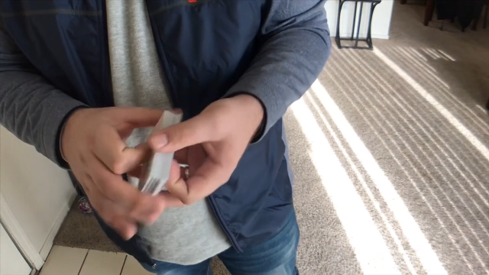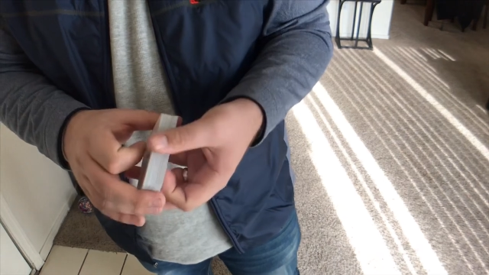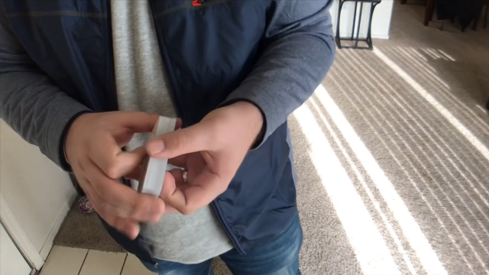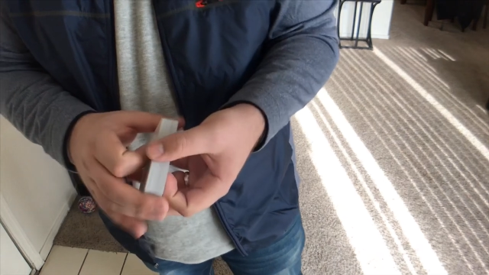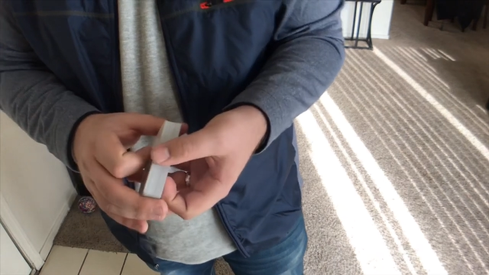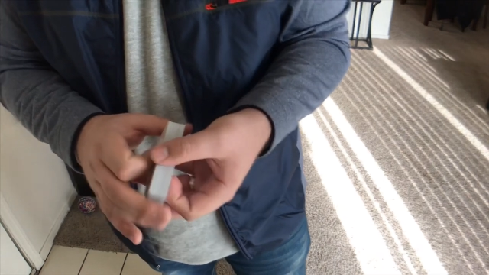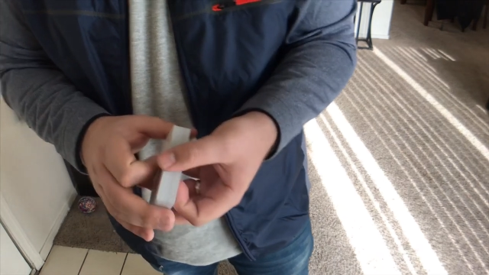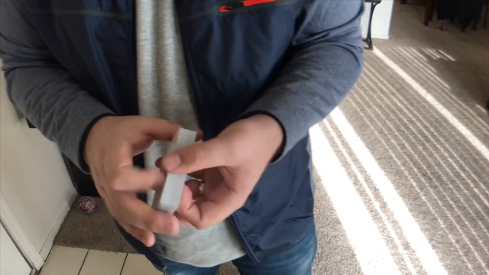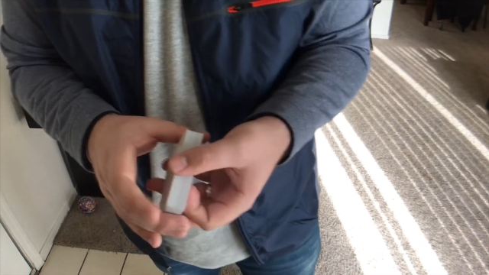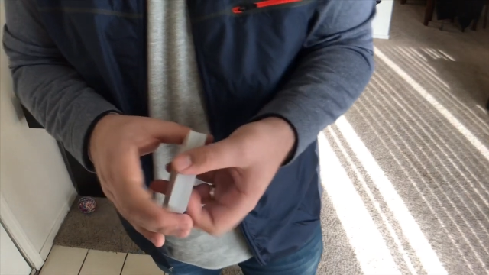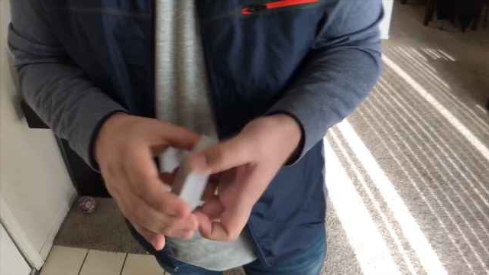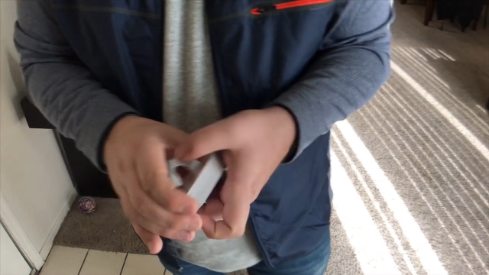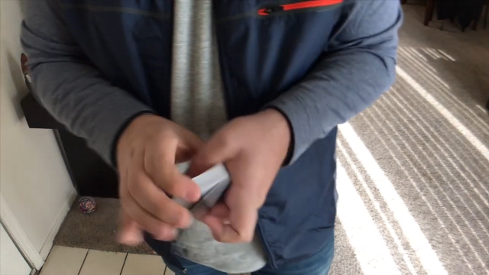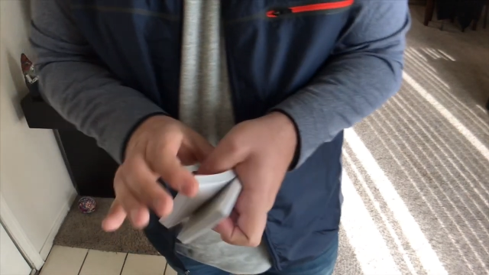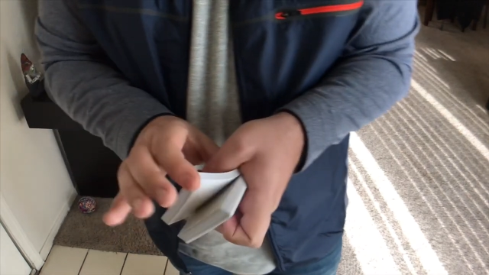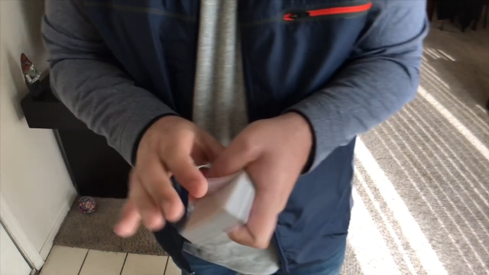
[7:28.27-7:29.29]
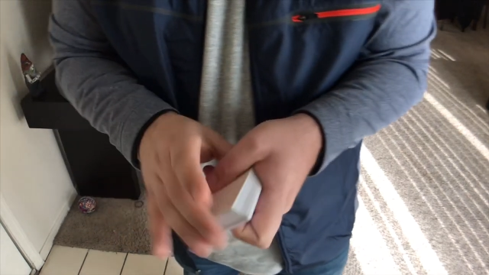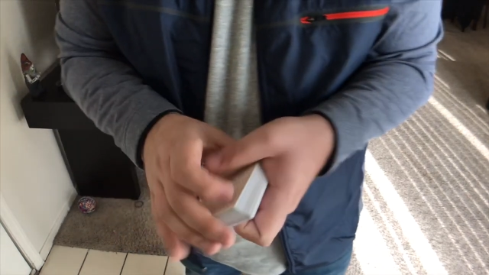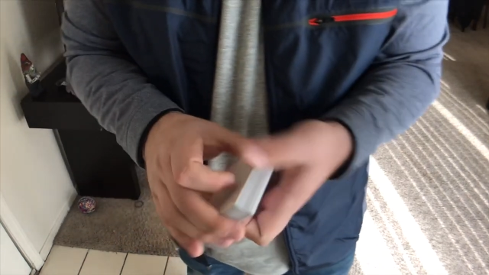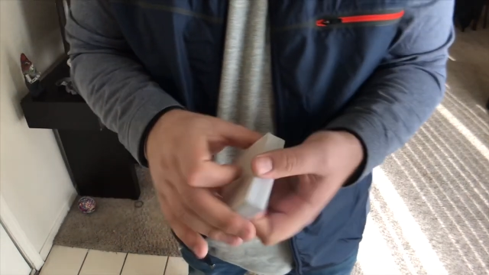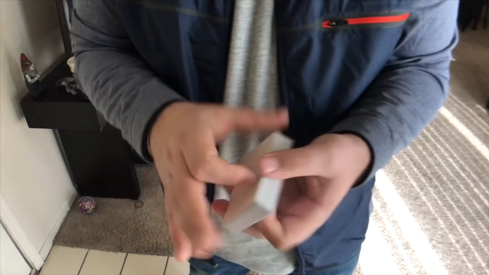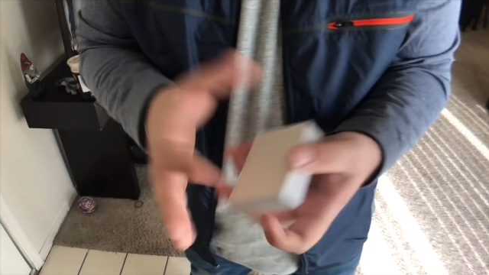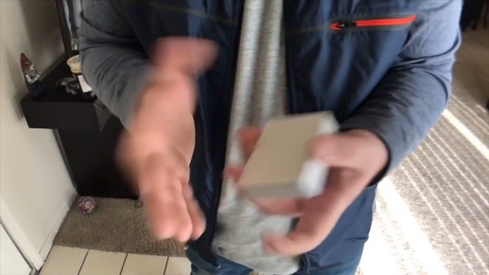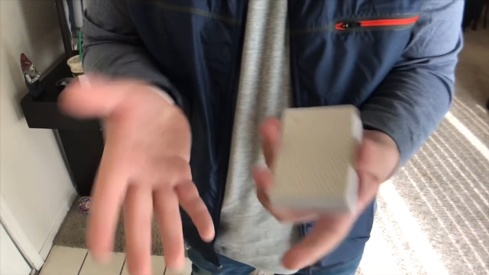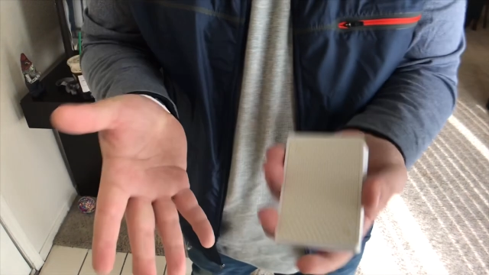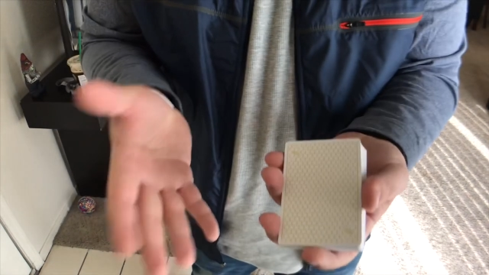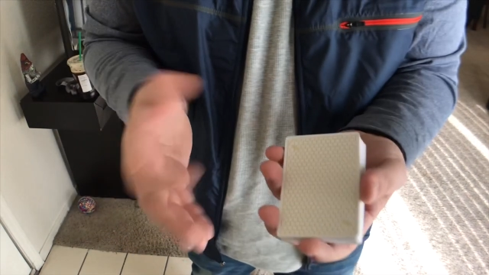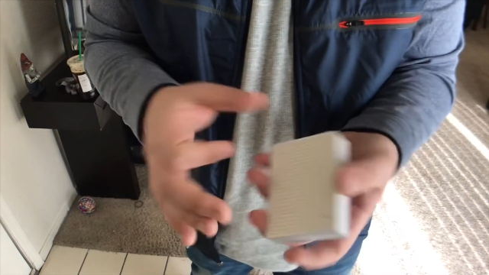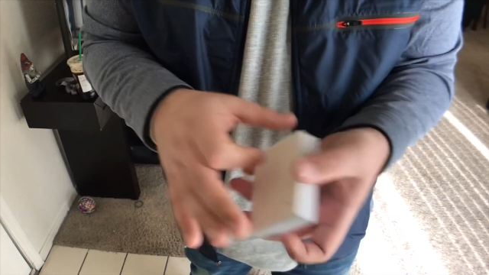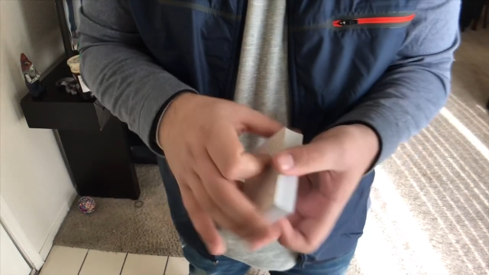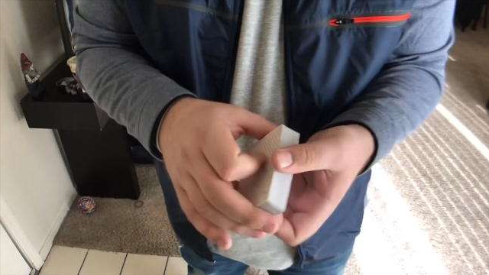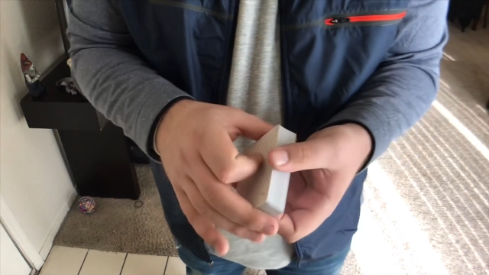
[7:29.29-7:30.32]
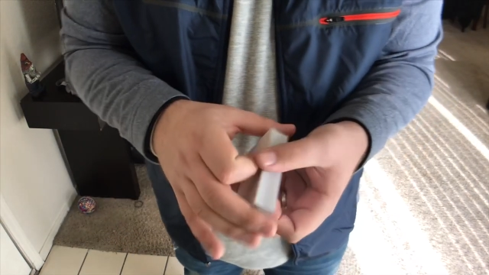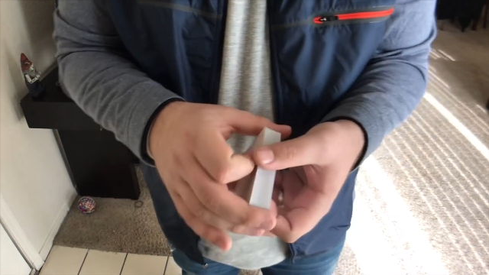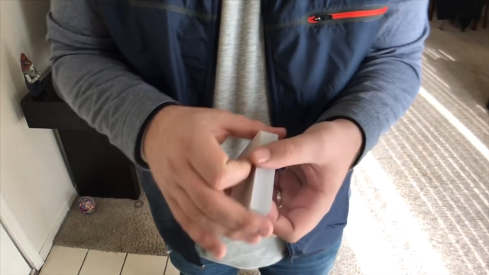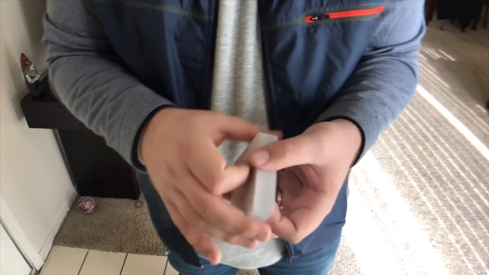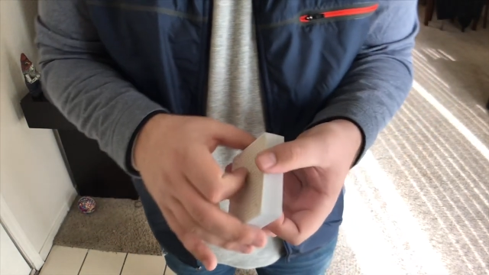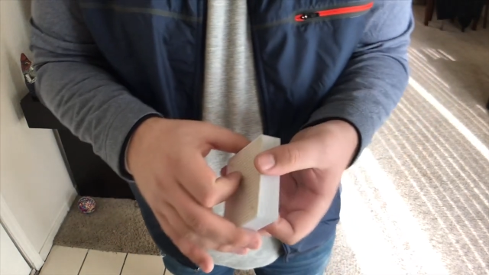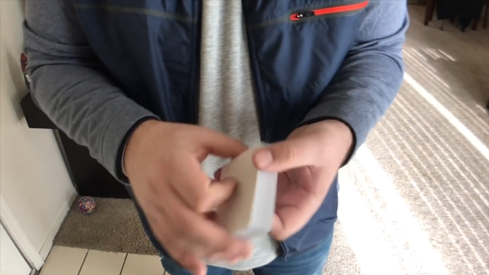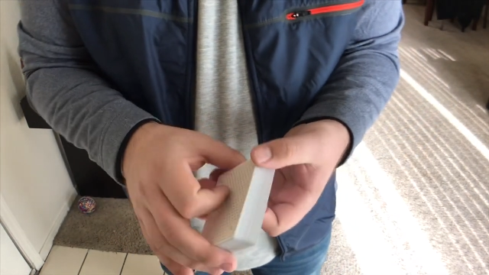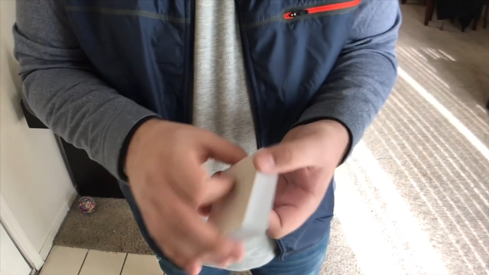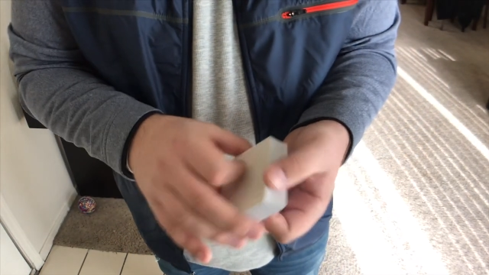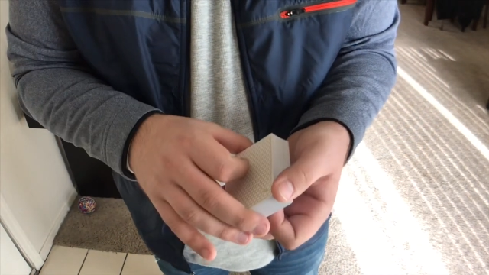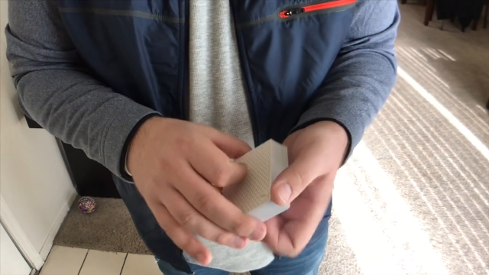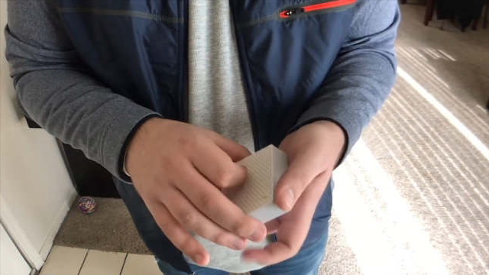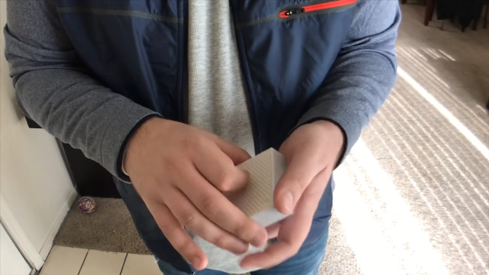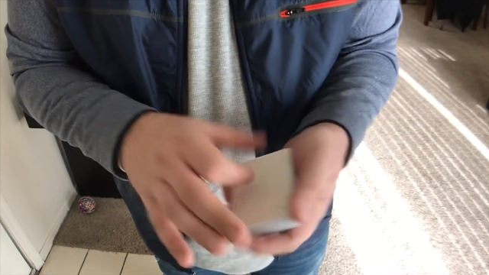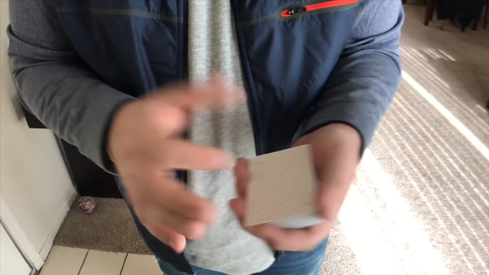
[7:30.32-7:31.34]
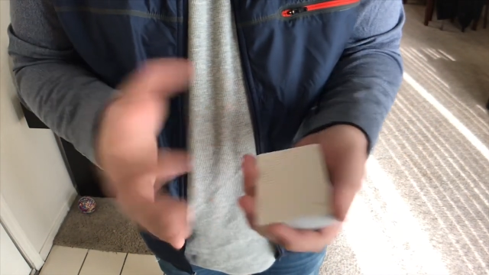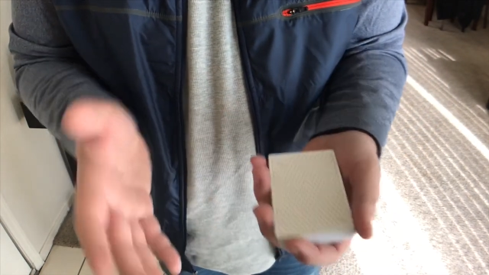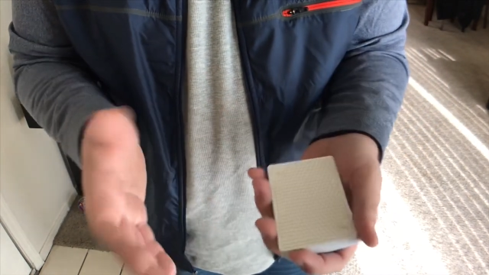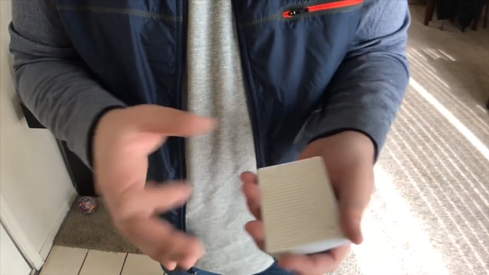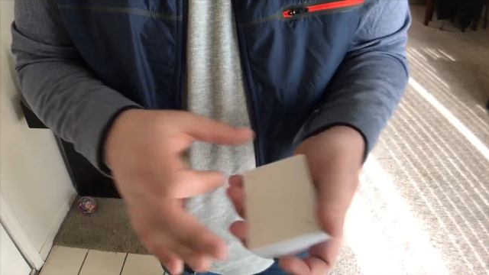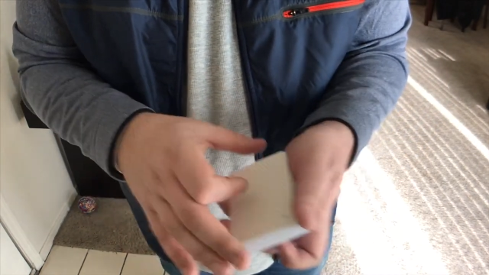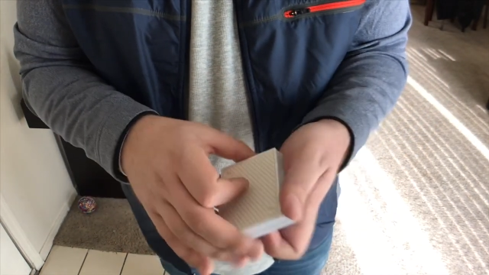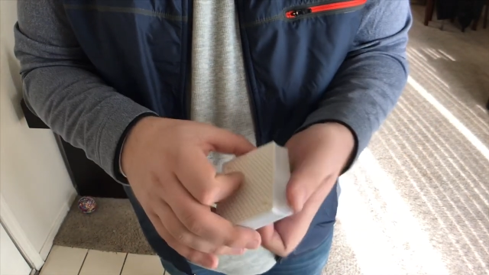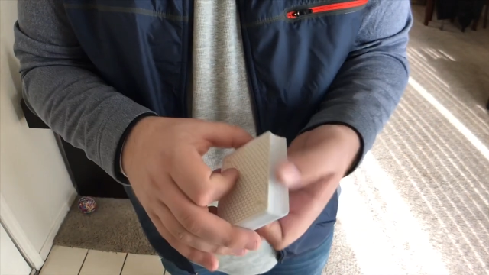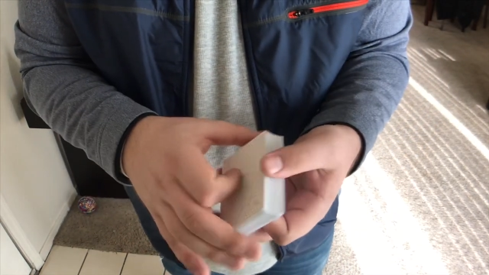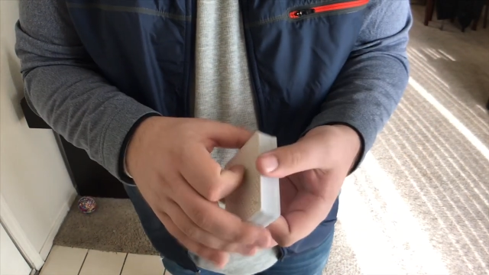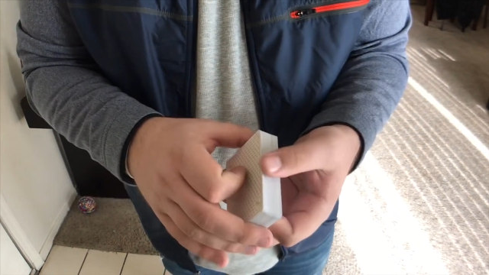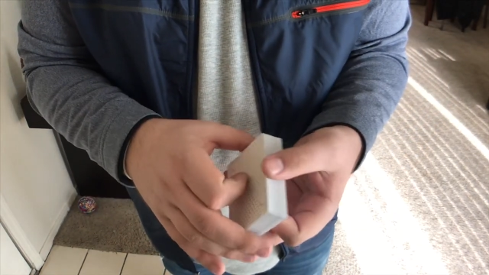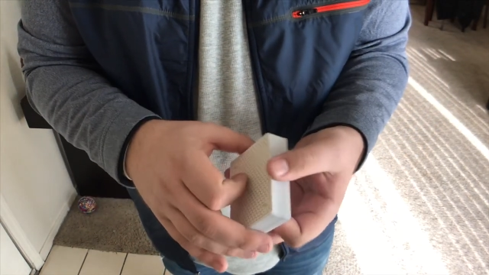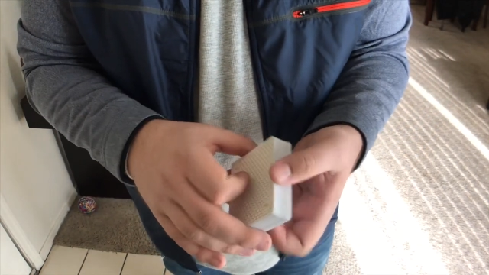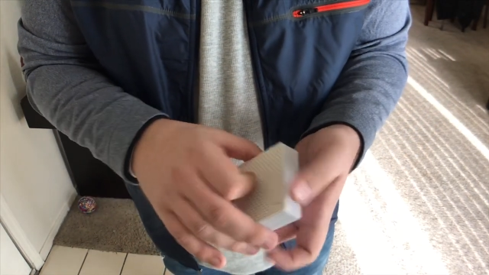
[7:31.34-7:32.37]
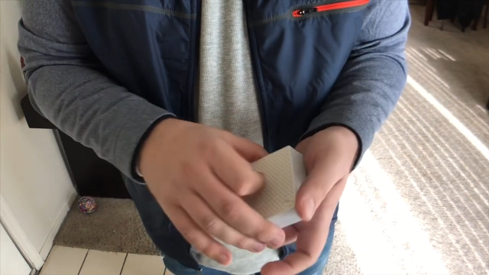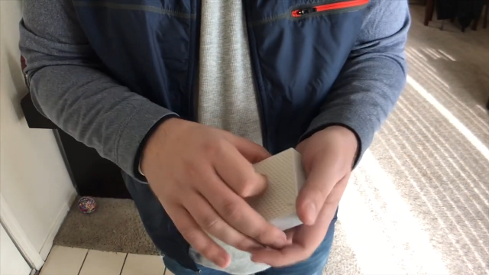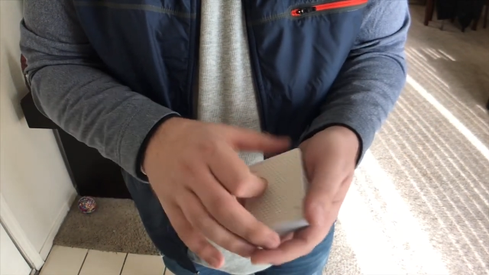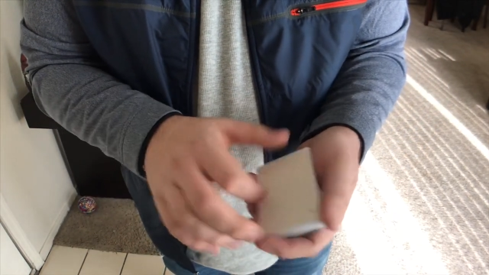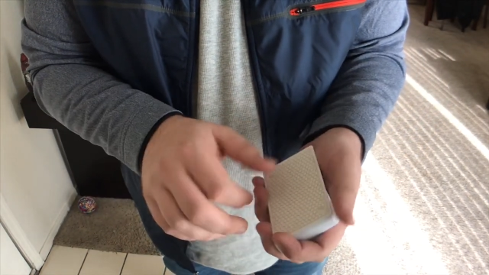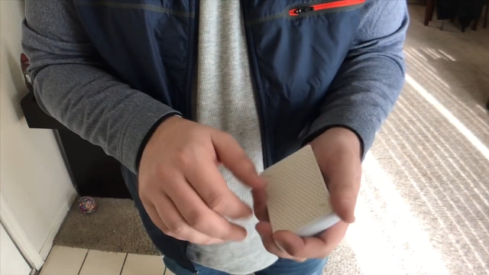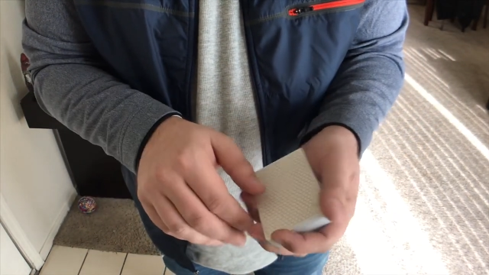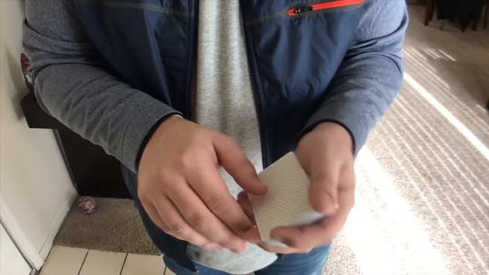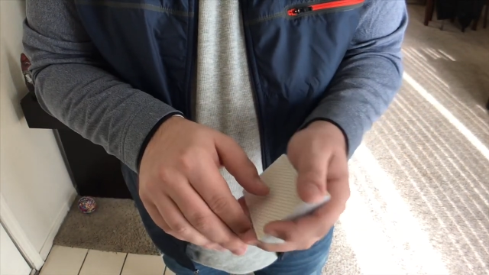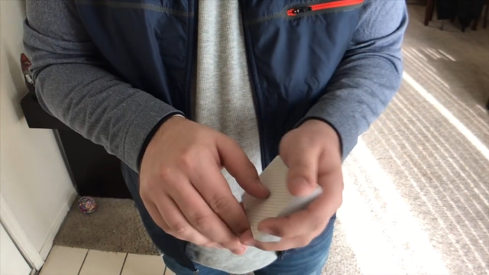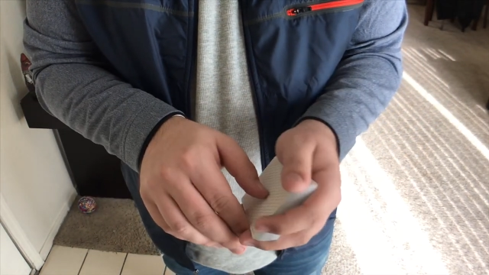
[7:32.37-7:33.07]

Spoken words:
[unreadable: no face in view]